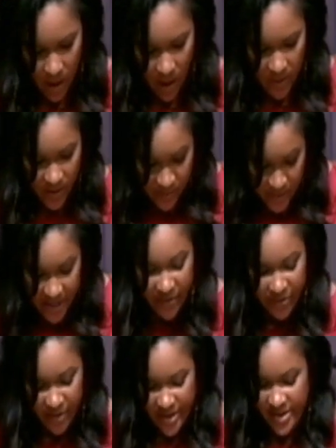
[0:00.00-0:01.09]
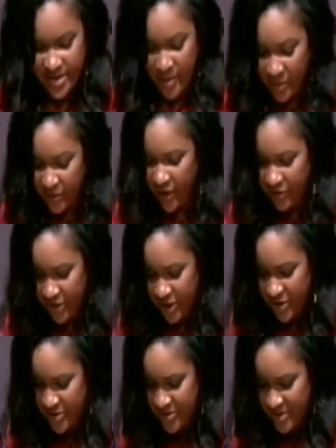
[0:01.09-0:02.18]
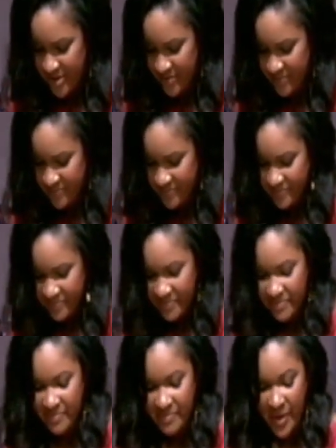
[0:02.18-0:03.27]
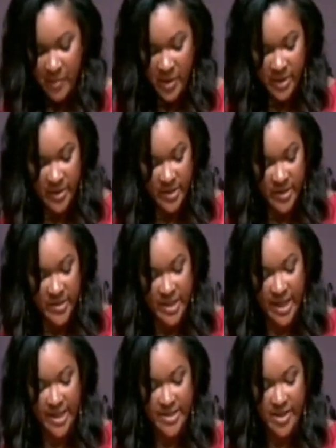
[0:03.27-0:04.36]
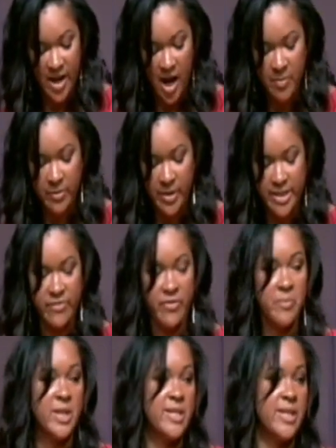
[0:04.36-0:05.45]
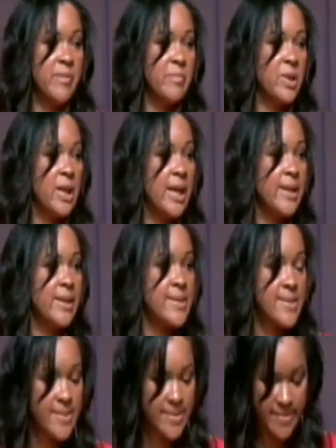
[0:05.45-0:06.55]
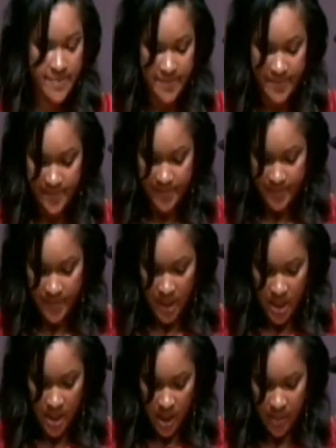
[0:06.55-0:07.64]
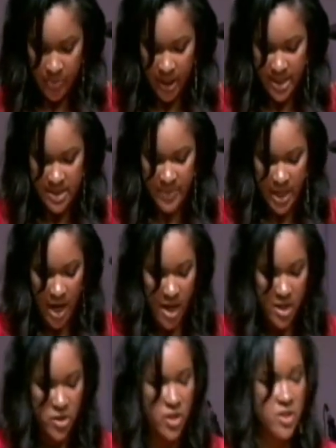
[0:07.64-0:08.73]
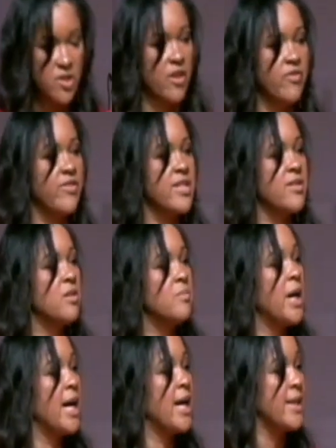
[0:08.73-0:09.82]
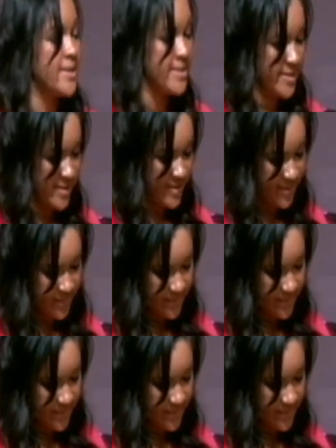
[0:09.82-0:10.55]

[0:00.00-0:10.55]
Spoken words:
Although we differ in some of our views, my mother understands and operates from a deep place. A place beyond just our physical bodies